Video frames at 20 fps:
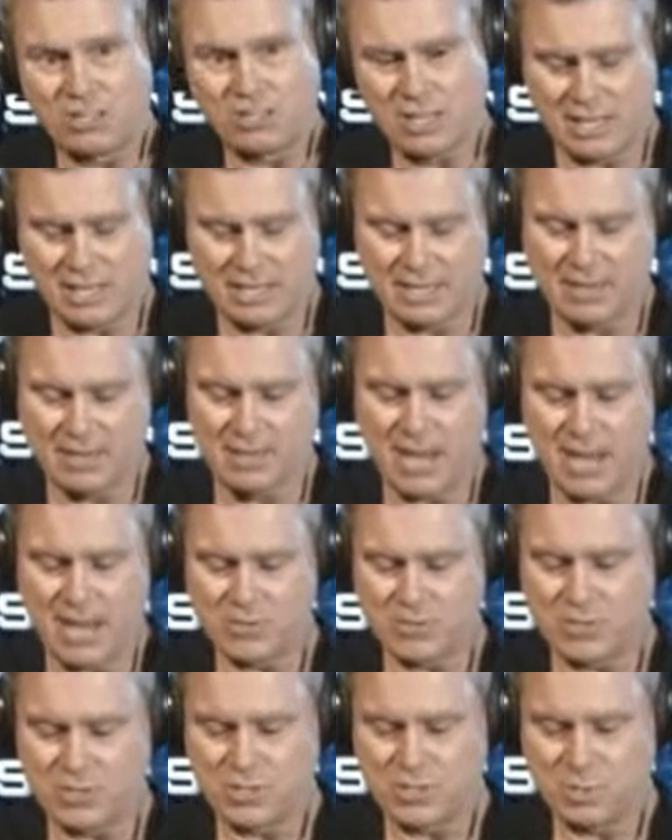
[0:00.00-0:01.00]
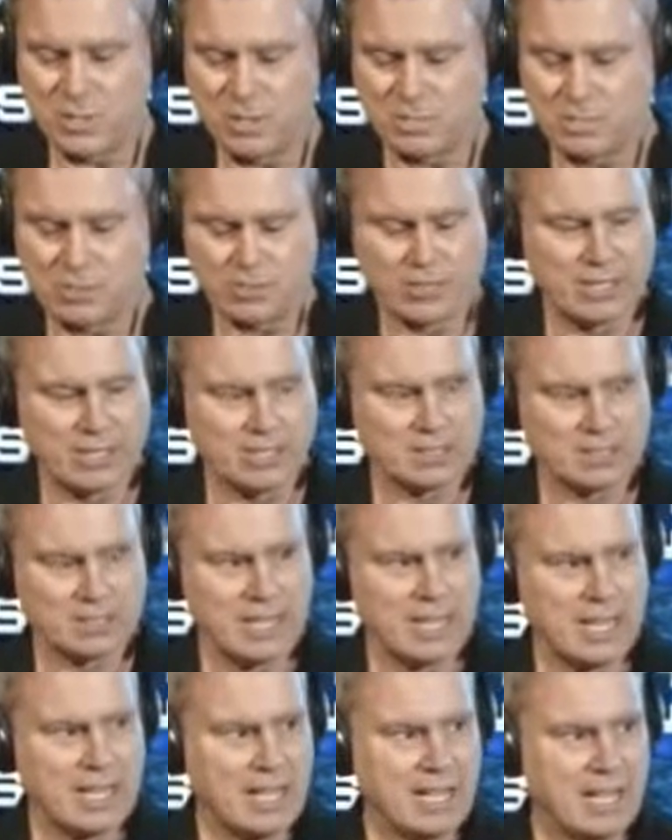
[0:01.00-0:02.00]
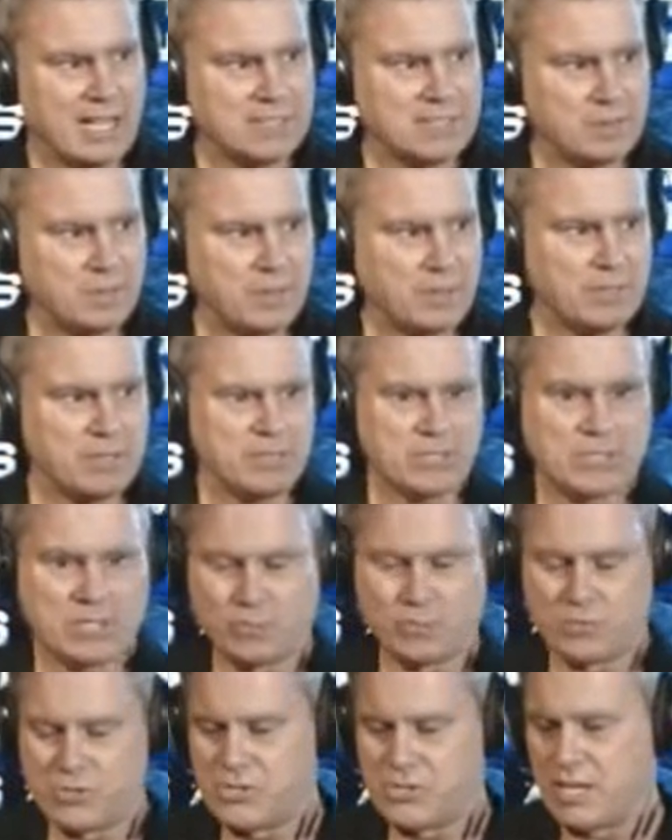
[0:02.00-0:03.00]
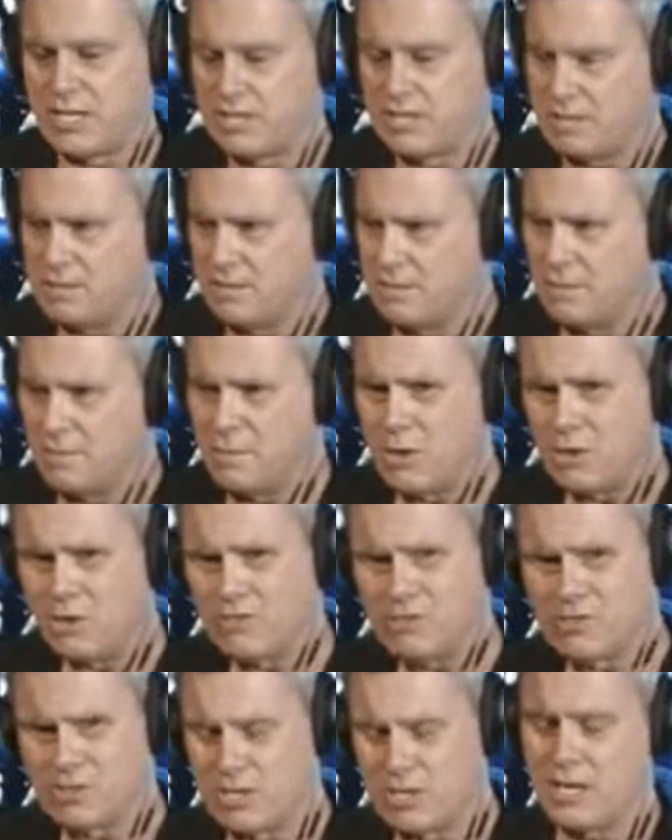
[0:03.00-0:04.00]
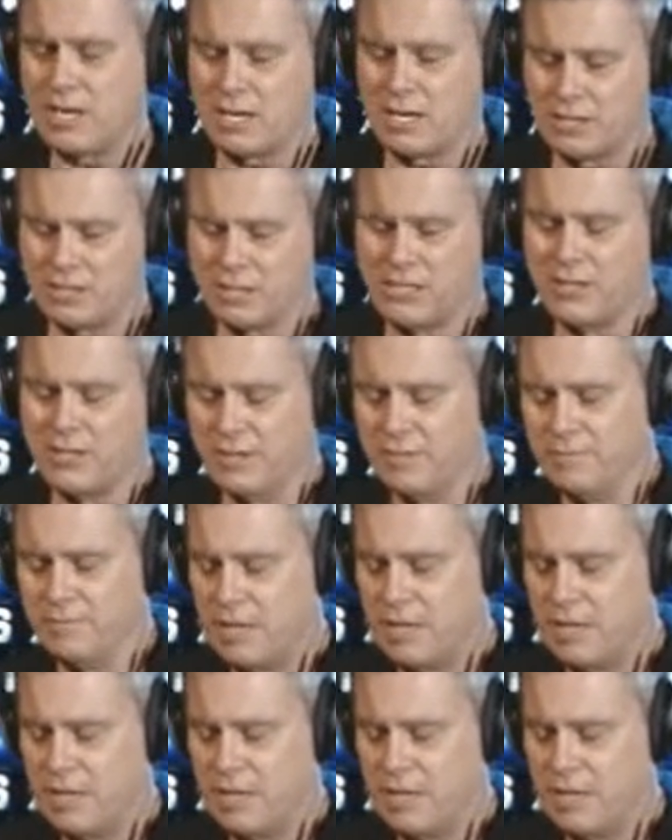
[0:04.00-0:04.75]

gone and thousands of people killed. And the BBC will say that the motives are not clear